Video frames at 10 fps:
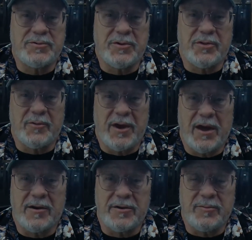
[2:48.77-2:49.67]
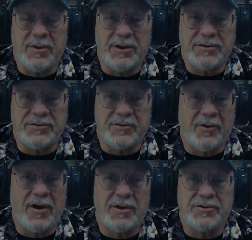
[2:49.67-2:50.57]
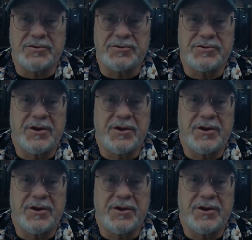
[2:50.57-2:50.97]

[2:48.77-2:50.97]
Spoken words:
to the reality piece. Neurologists,